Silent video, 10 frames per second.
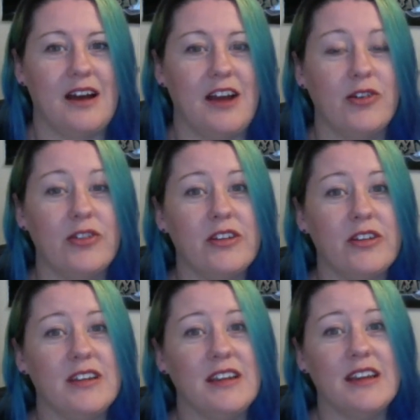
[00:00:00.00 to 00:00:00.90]
I also
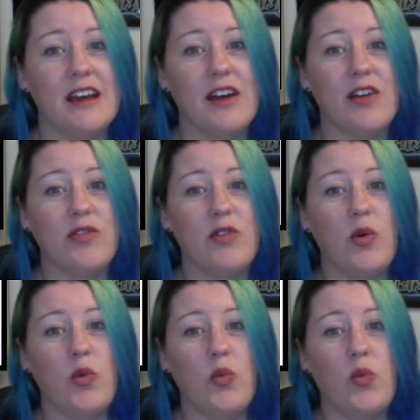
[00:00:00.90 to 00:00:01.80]
tend to have
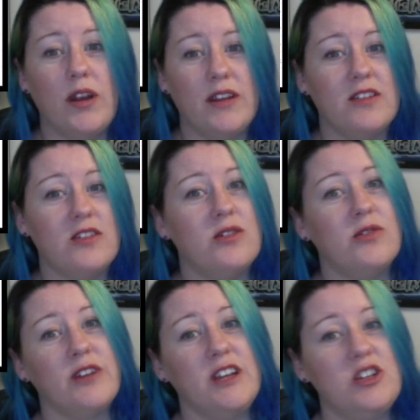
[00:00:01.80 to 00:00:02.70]
one song
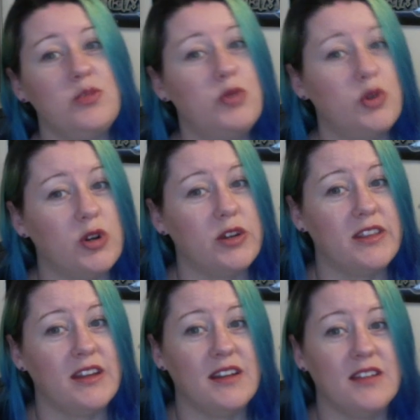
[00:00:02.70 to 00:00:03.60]
for each book
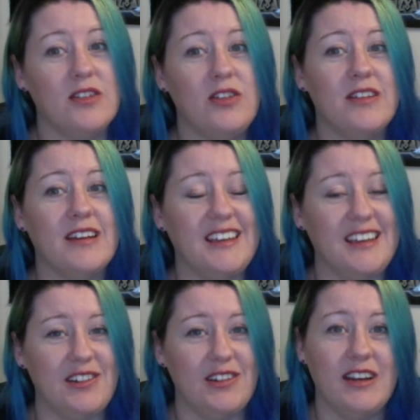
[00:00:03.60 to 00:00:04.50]
that as soon as I
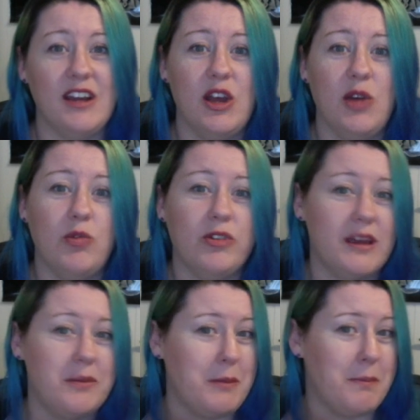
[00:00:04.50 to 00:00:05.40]
hear it will
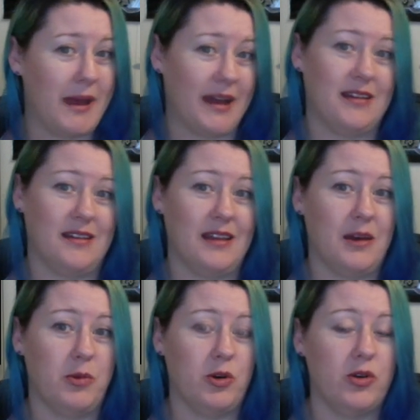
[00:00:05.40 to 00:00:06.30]
take me back to that
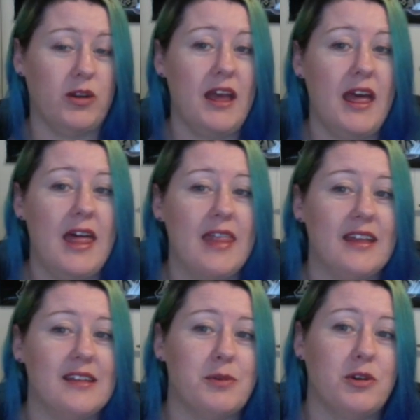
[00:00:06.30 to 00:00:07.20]
world.
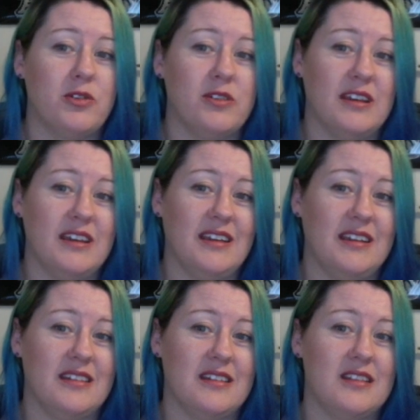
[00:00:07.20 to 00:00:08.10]
That's because
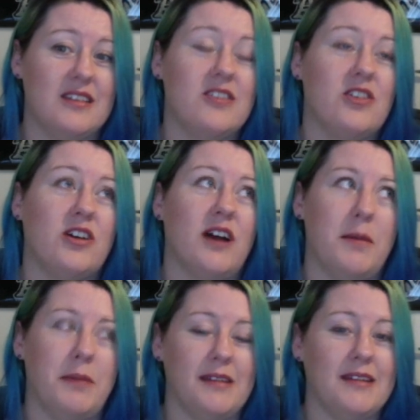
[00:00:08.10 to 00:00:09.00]
it's the song I
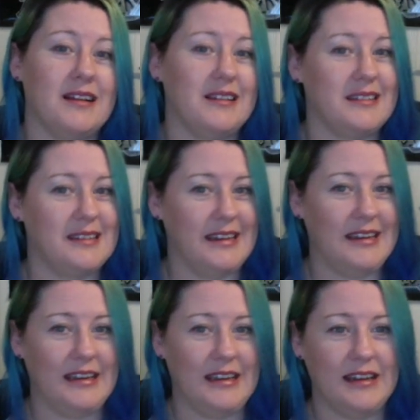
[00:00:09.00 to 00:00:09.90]
basically
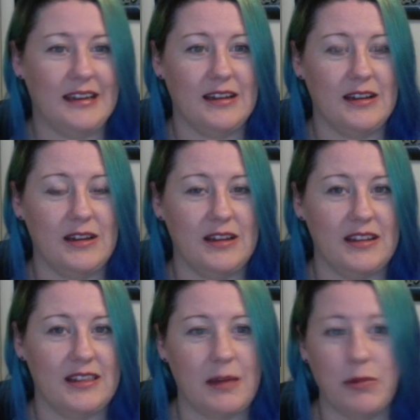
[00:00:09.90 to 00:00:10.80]
see
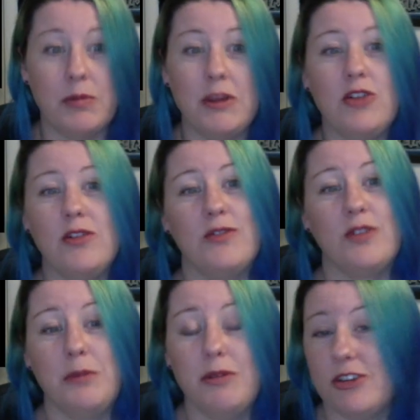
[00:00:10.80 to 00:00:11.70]
that would be used for the
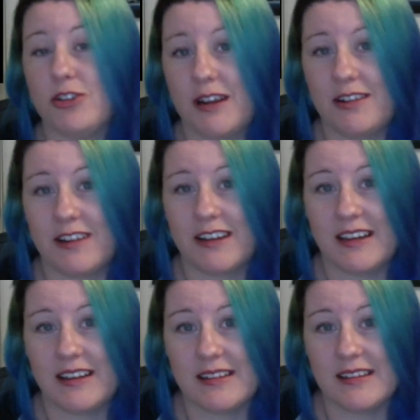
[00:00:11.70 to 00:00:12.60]
movie trailer, I
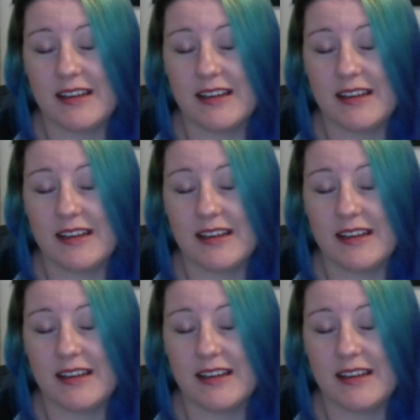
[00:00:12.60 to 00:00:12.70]
guess.